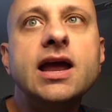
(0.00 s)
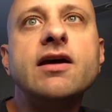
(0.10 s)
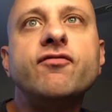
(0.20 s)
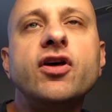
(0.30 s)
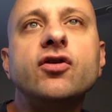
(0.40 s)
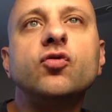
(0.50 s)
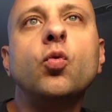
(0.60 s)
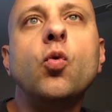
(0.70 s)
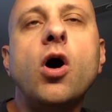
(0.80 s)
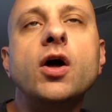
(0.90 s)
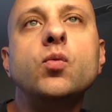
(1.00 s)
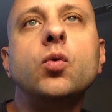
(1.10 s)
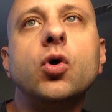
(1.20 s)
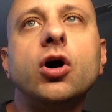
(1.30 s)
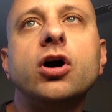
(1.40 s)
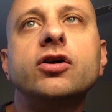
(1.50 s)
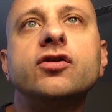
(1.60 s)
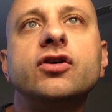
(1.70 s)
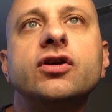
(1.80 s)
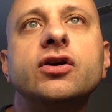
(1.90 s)
If there's one
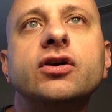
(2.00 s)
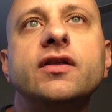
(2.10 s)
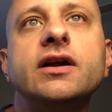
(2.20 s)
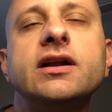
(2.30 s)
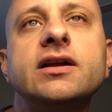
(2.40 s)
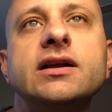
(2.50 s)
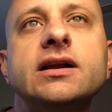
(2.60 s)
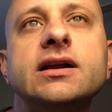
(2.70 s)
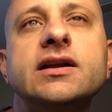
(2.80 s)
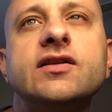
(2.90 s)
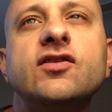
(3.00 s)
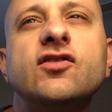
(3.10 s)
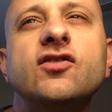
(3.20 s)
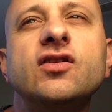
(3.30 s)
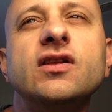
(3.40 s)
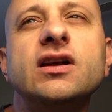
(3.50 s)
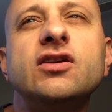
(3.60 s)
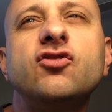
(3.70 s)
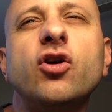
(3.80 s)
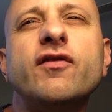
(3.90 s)
word that
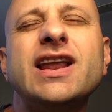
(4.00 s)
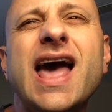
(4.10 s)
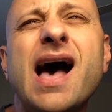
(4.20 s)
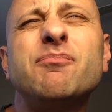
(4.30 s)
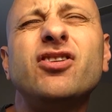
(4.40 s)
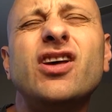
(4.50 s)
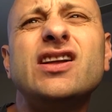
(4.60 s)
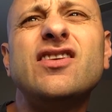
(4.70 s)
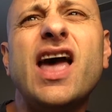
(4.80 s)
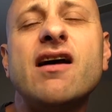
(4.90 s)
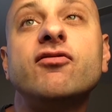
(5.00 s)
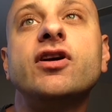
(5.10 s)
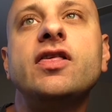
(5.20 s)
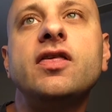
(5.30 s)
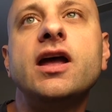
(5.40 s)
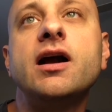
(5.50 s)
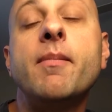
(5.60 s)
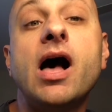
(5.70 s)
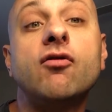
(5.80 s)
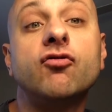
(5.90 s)
sort of encapsulates everything
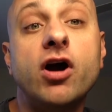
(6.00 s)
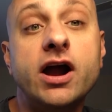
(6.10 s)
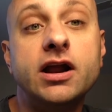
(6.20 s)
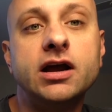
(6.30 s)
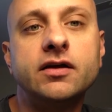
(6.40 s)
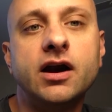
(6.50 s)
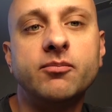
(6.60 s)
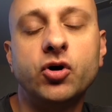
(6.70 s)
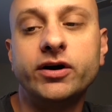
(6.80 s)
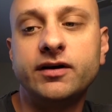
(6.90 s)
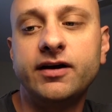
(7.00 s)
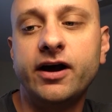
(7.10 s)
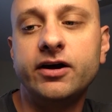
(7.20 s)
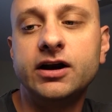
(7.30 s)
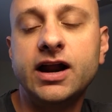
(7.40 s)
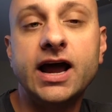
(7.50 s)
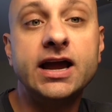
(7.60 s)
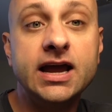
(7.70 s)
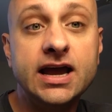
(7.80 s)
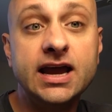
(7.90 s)
about writing that I'm going to tell you today,
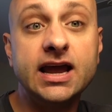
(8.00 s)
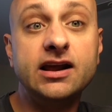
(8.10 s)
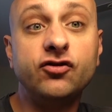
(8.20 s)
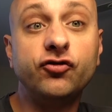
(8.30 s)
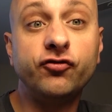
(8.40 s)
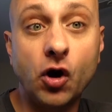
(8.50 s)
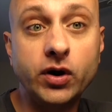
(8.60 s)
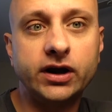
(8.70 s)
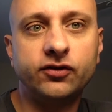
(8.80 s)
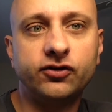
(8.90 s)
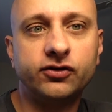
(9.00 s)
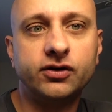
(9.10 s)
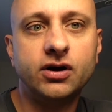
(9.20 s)
it is focus.